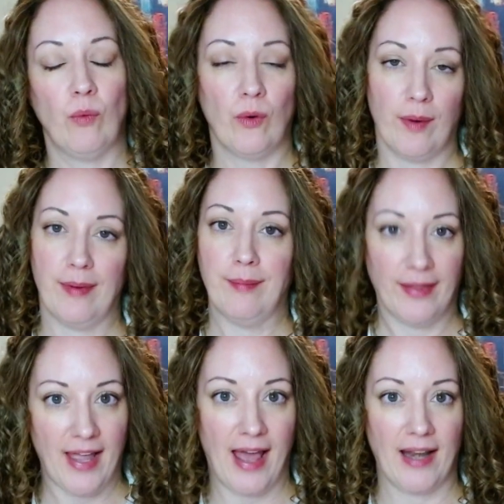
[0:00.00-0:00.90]
What do I mean by
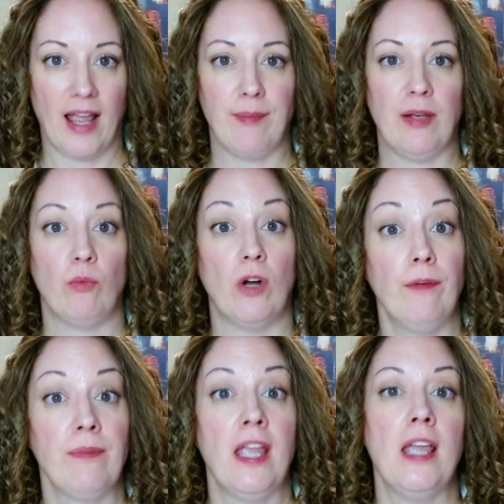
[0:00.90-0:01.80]
that?
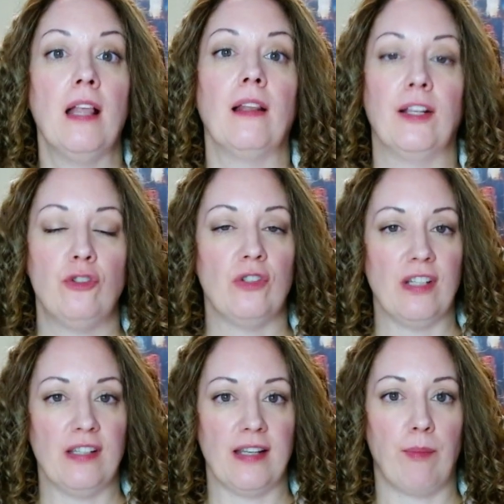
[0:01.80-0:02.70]
Well, let's use
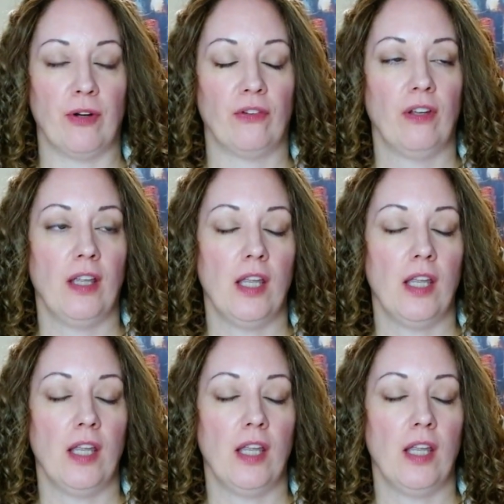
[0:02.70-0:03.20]
easy numbers.